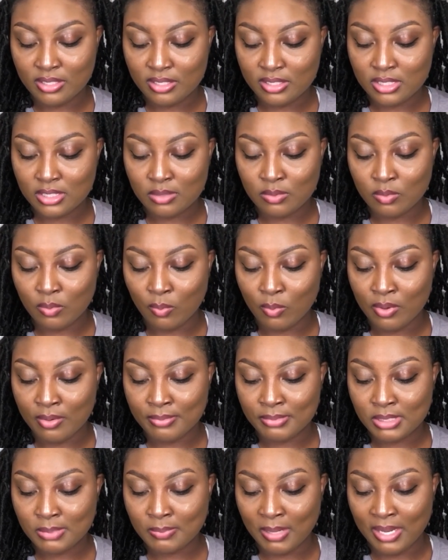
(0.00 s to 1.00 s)
swarm,
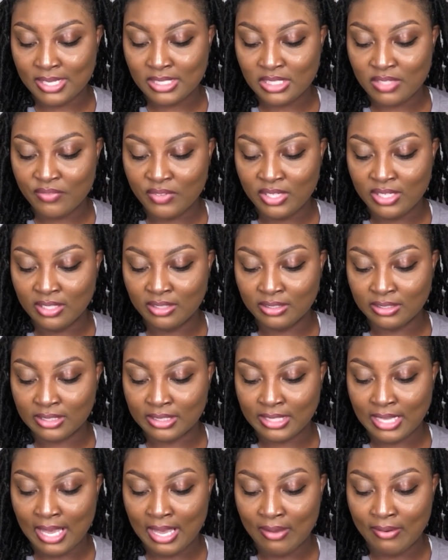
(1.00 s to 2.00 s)
spicy, vanilla,
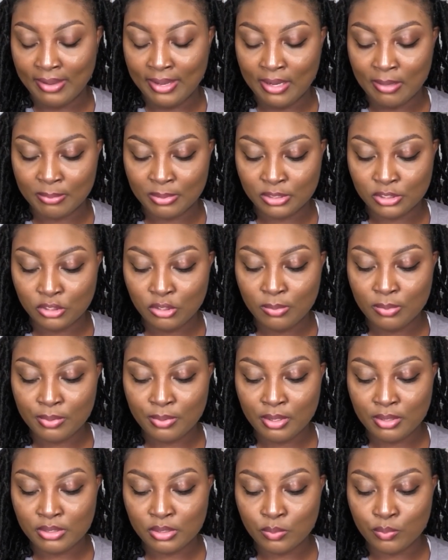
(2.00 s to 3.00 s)
cacao, amber,
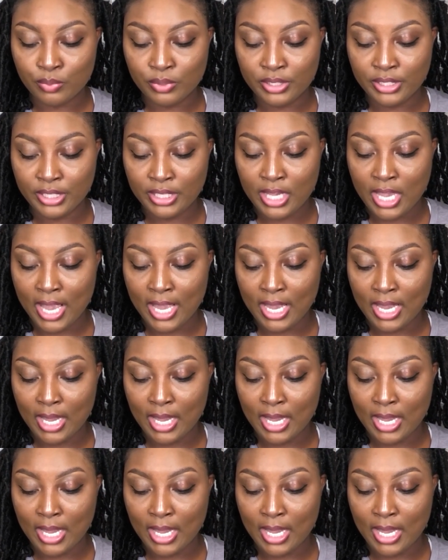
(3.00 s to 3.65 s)
tuberose, woody,